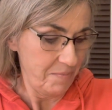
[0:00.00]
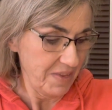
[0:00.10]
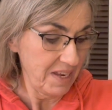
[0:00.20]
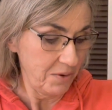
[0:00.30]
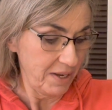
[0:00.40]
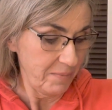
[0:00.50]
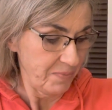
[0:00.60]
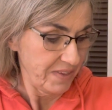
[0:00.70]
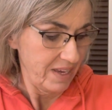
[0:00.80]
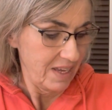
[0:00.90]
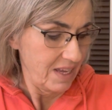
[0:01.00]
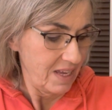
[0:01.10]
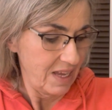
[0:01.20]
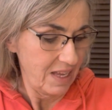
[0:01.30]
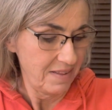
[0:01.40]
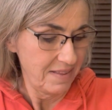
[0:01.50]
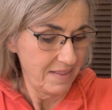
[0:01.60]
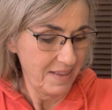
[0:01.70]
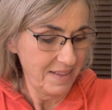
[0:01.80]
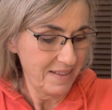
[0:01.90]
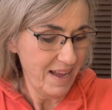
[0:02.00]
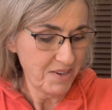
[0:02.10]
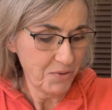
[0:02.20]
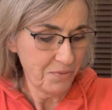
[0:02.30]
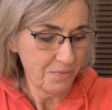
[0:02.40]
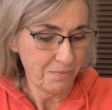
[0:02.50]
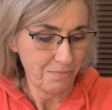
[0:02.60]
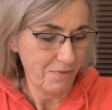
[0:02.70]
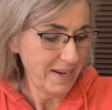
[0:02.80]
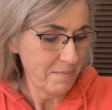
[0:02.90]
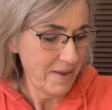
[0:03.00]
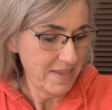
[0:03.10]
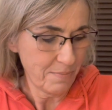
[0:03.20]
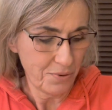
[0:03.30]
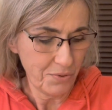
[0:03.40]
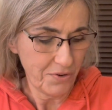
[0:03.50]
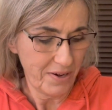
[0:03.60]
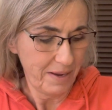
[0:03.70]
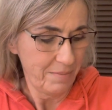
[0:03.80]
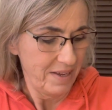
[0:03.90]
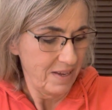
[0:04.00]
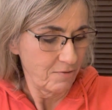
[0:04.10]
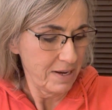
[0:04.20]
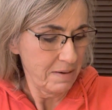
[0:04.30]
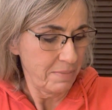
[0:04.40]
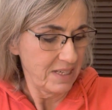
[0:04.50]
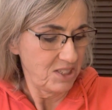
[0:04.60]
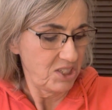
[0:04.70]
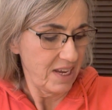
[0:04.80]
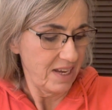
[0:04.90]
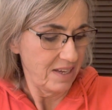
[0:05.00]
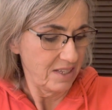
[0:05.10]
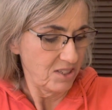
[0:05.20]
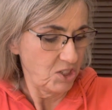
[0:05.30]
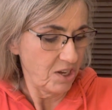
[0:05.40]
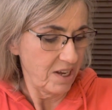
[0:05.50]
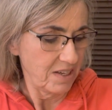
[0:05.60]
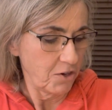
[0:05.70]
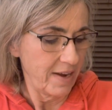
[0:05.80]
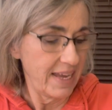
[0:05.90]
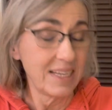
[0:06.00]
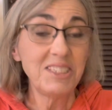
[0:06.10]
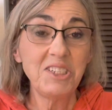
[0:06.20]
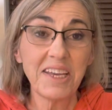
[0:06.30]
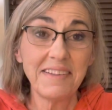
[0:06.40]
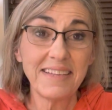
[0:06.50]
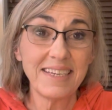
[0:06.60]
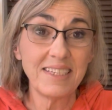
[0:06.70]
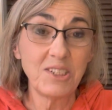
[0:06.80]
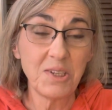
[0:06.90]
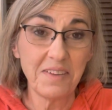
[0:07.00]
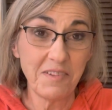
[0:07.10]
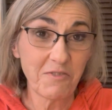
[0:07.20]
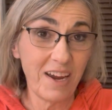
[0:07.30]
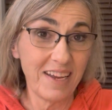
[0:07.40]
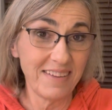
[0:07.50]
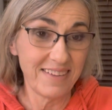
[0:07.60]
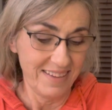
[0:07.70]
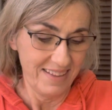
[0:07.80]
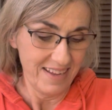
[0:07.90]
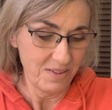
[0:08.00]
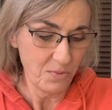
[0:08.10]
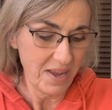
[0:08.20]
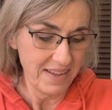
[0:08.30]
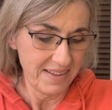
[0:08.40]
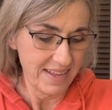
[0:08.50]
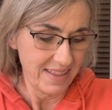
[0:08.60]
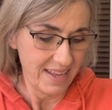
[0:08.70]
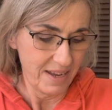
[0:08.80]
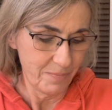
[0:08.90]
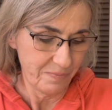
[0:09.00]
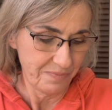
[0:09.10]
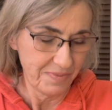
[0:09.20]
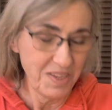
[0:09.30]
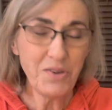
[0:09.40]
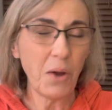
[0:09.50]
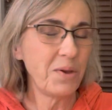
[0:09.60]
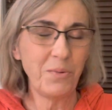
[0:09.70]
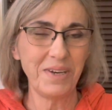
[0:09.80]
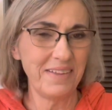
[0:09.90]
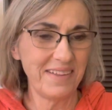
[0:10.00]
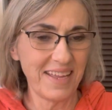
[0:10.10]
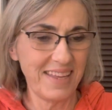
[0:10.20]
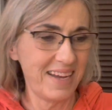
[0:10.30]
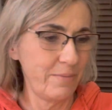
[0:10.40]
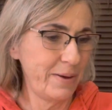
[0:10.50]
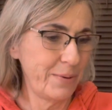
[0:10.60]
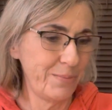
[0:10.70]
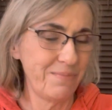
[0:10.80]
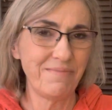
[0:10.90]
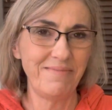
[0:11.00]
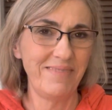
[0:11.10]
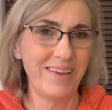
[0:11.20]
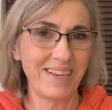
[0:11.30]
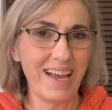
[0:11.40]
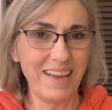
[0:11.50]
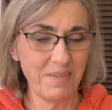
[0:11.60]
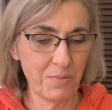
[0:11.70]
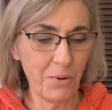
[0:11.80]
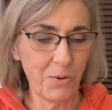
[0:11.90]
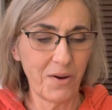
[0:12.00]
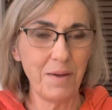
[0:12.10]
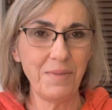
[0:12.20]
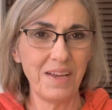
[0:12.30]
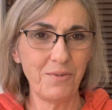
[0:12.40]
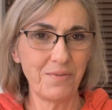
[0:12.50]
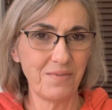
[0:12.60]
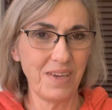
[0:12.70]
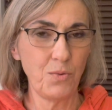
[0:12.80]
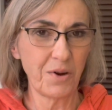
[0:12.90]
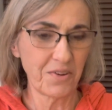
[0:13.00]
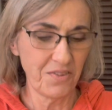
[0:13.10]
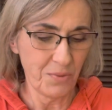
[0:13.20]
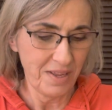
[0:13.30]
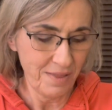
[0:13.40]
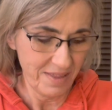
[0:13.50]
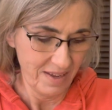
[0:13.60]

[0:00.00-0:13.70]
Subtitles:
Anyway, I don't recommend that program written by John Crane, JC, Jesus Christ. That's why he said that. You know, he wouldn't have said that about a guy's program that he works with.